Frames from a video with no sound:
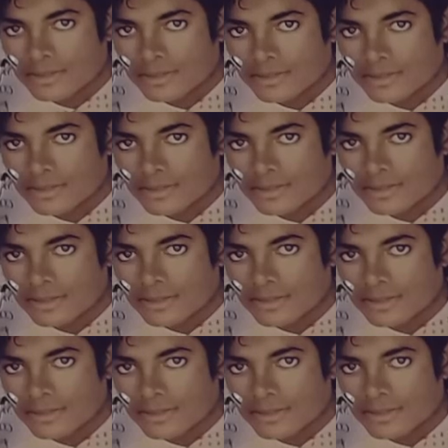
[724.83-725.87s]

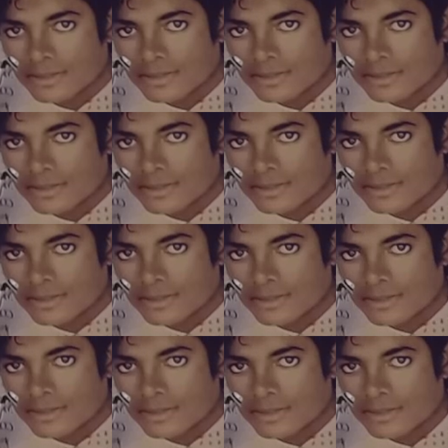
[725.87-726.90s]

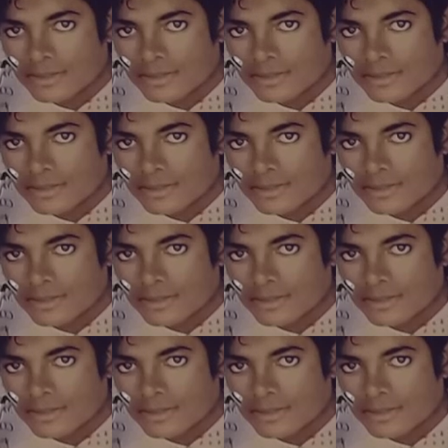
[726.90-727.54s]
This person isn't speaking.